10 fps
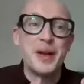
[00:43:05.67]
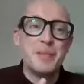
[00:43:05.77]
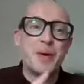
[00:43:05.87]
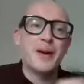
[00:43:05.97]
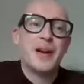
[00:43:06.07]

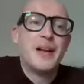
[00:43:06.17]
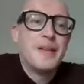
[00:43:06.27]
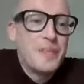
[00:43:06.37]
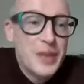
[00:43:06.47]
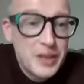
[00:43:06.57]
But
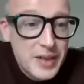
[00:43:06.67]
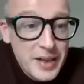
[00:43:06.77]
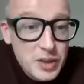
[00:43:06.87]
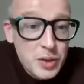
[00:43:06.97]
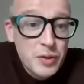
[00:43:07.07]
see,
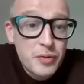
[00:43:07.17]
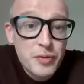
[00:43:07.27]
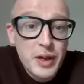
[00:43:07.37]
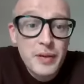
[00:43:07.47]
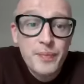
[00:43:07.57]
in truth,
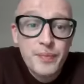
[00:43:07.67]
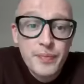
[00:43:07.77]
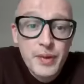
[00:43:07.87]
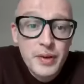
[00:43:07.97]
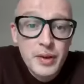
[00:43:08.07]
like,
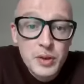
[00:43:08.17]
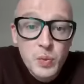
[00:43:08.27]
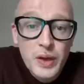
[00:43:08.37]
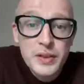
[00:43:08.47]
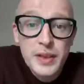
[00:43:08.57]
there's
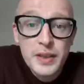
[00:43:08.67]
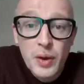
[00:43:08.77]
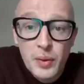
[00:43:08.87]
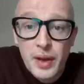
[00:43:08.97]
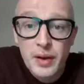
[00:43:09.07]
whiskies
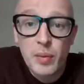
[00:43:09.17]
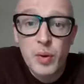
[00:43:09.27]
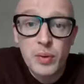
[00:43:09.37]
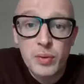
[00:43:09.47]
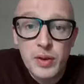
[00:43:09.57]
out there in the
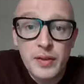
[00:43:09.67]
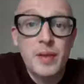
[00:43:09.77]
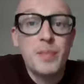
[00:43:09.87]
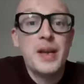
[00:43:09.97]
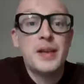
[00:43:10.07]
world that to
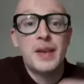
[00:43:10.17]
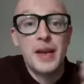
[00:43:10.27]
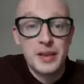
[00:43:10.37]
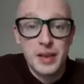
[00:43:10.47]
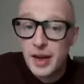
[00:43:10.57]
me
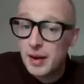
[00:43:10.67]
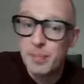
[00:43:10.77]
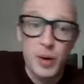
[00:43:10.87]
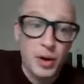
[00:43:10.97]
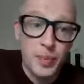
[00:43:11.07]
taste great in
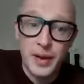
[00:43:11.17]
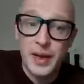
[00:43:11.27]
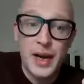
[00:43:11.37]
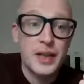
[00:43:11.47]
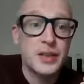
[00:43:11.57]
bourbon
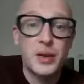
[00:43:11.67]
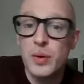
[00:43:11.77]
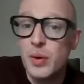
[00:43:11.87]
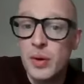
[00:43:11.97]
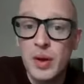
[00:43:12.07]
cask,
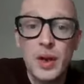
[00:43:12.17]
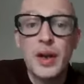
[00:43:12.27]
or